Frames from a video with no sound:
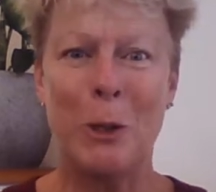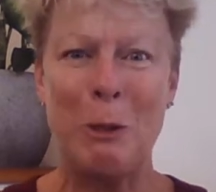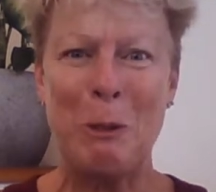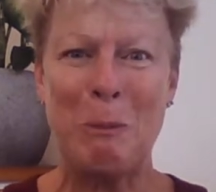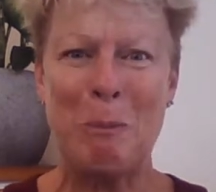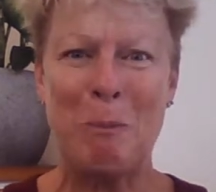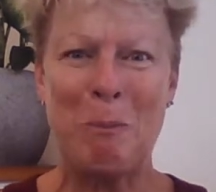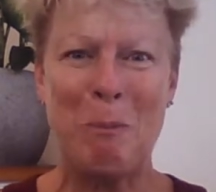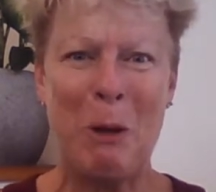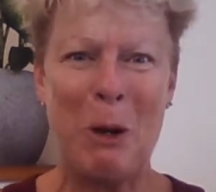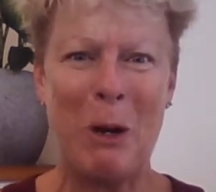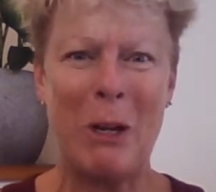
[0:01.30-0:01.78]

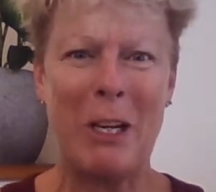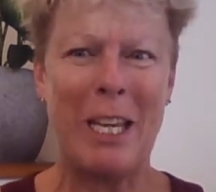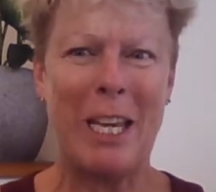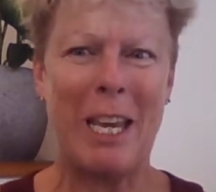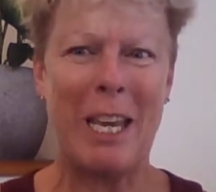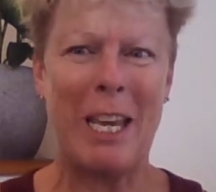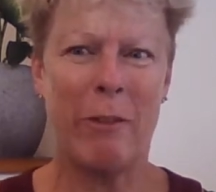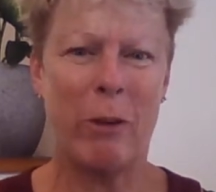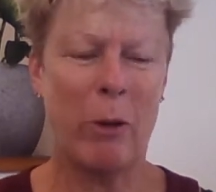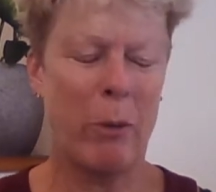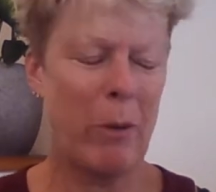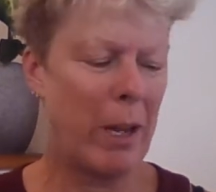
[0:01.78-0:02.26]
Good morning,
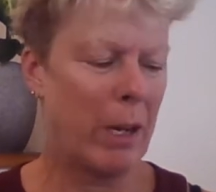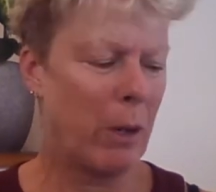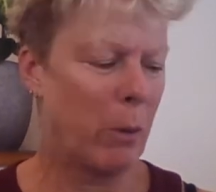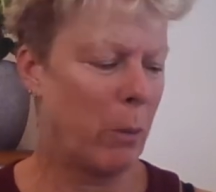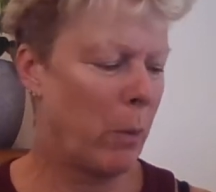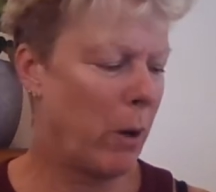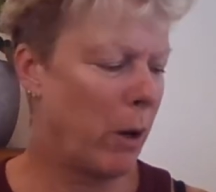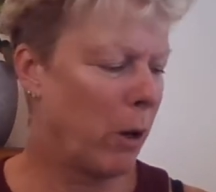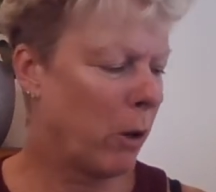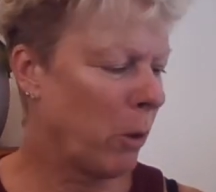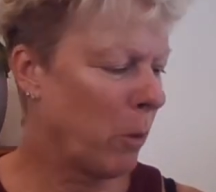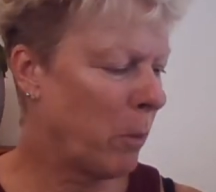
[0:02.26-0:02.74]
everyone, and
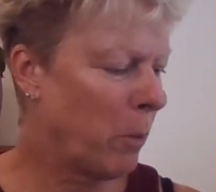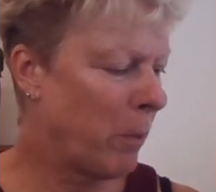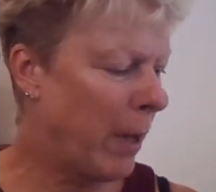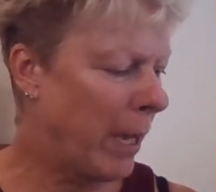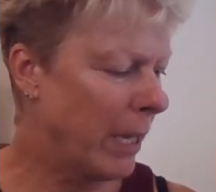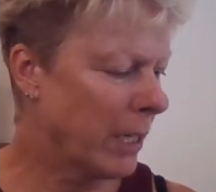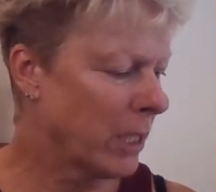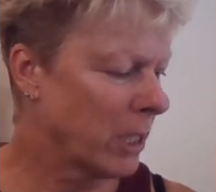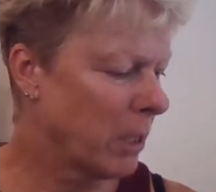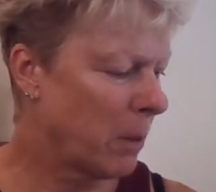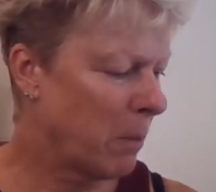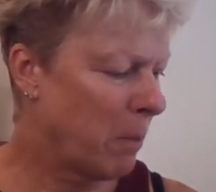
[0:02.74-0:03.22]
welcome
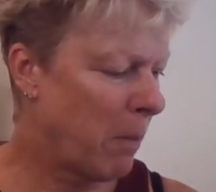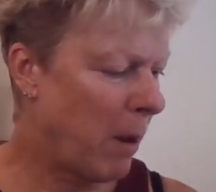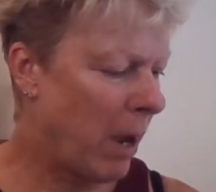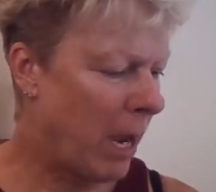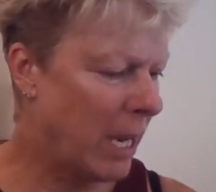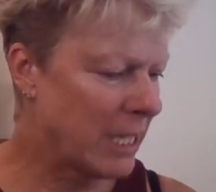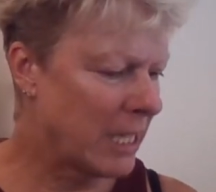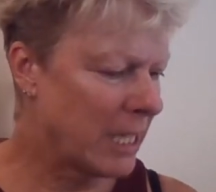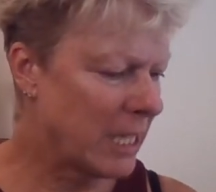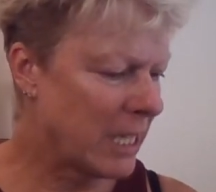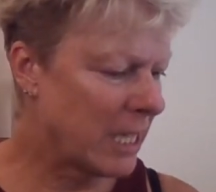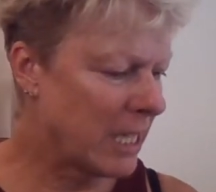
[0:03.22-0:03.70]
back to
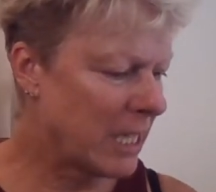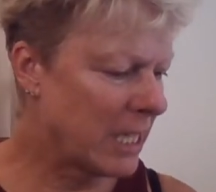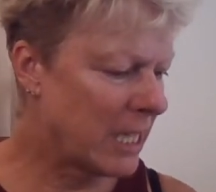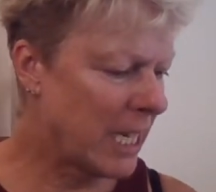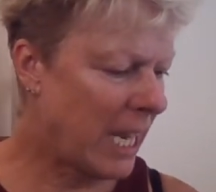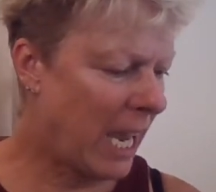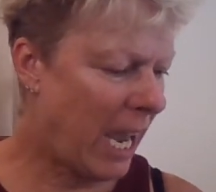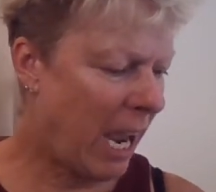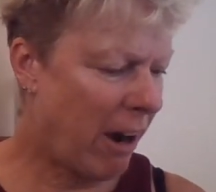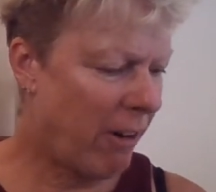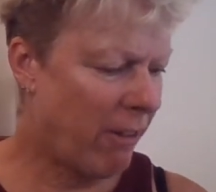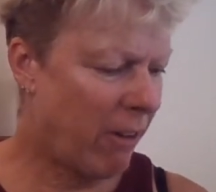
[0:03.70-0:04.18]
Meister
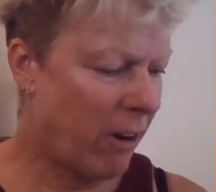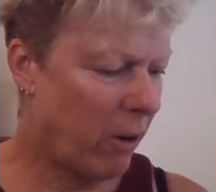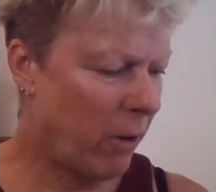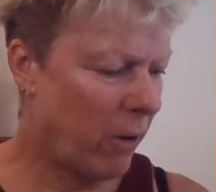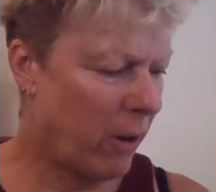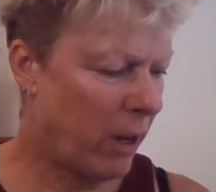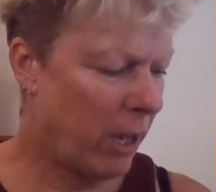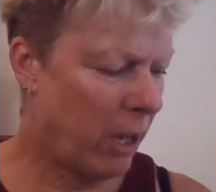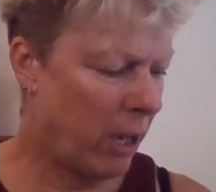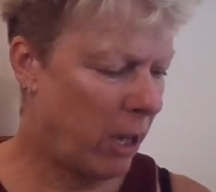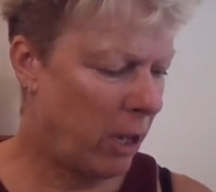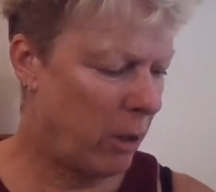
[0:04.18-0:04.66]
Tarot.
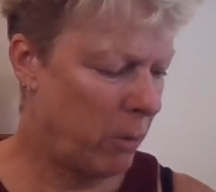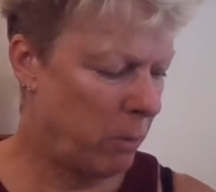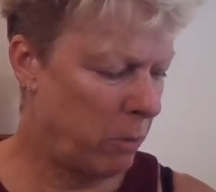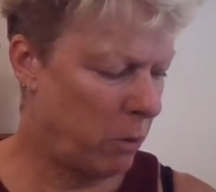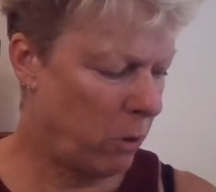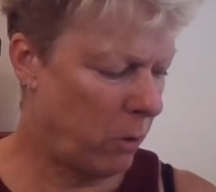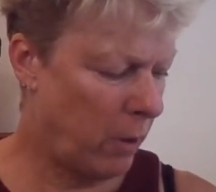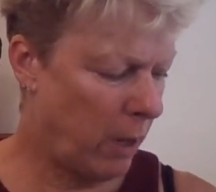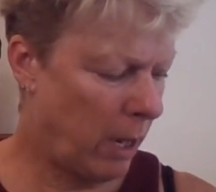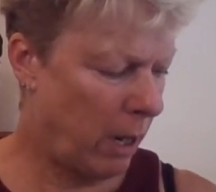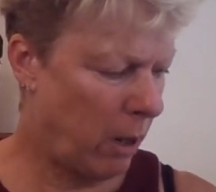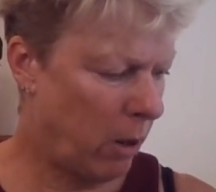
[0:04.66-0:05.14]
I hope
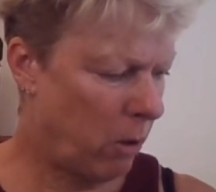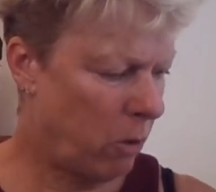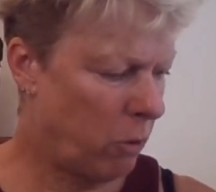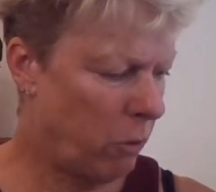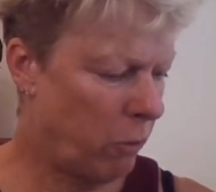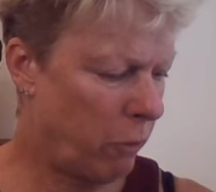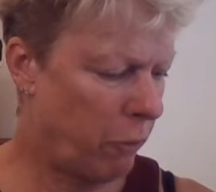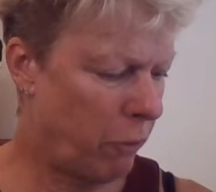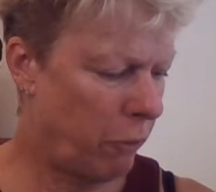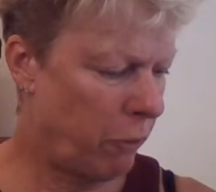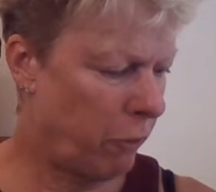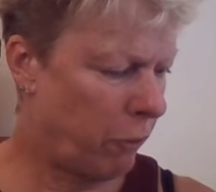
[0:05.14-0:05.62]
you are all
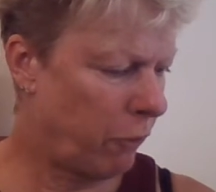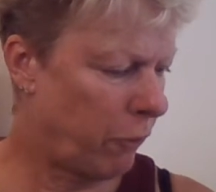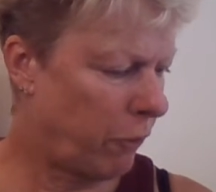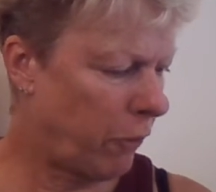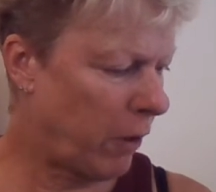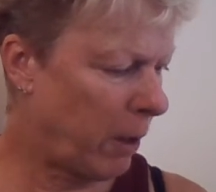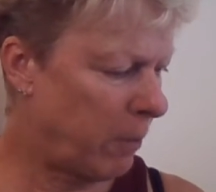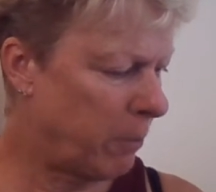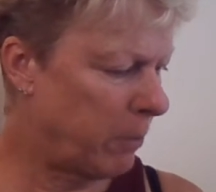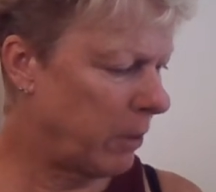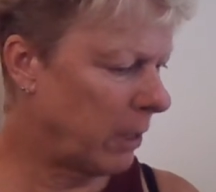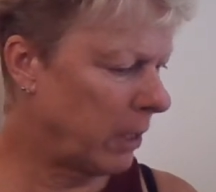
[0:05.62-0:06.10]

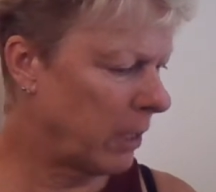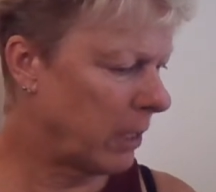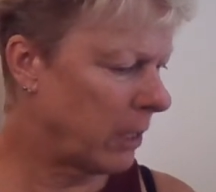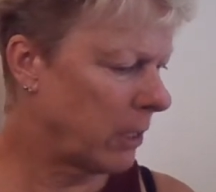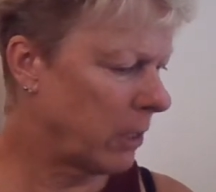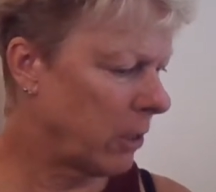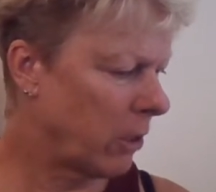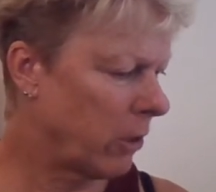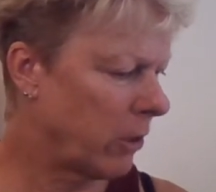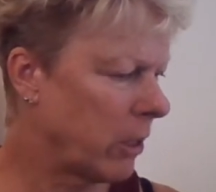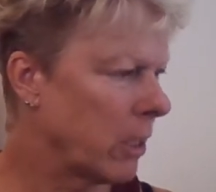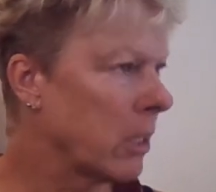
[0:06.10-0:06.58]

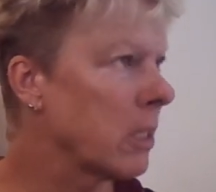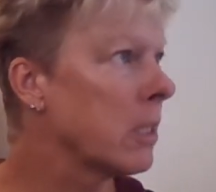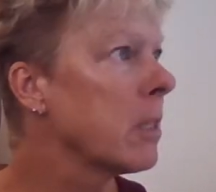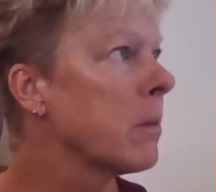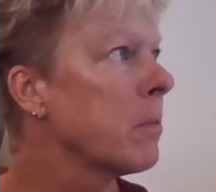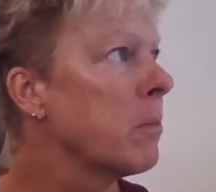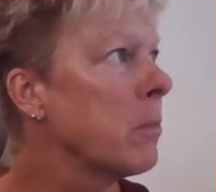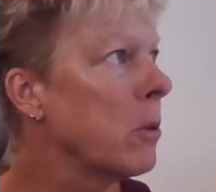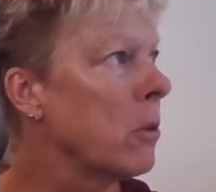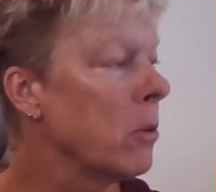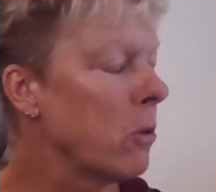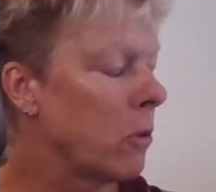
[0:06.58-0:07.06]
fabulous on this
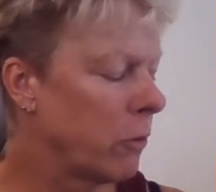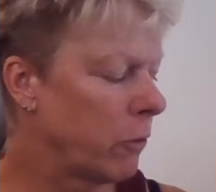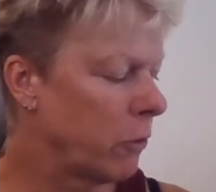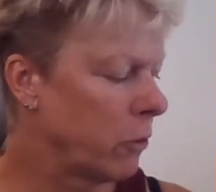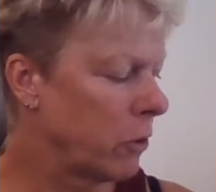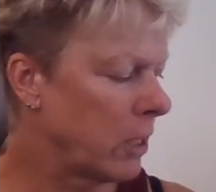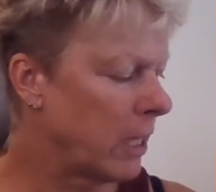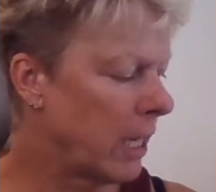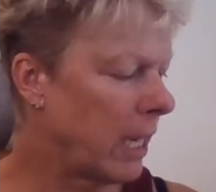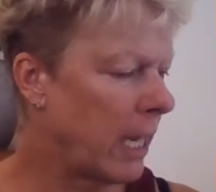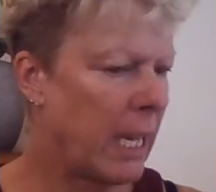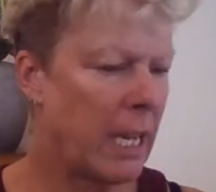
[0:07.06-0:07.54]
beautiful
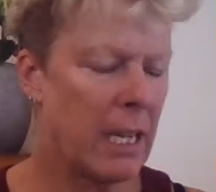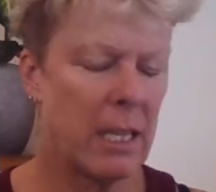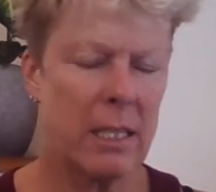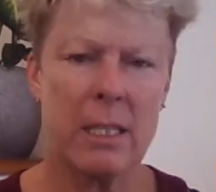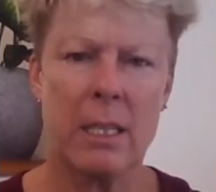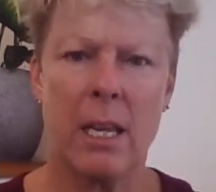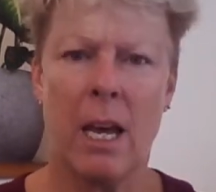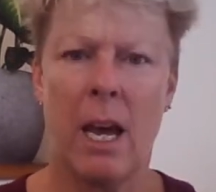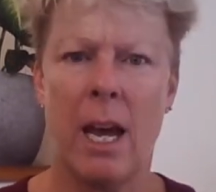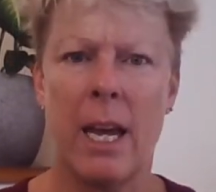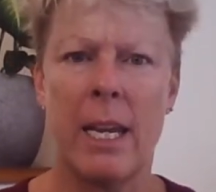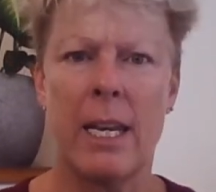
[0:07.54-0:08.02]
day
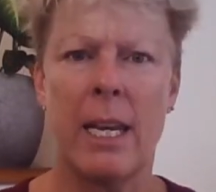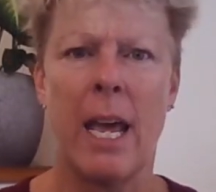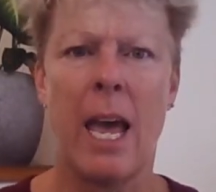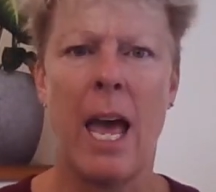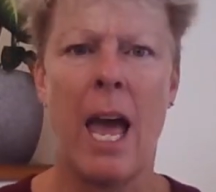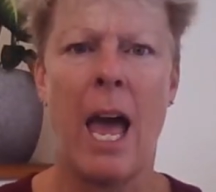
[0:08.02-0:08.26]
outside.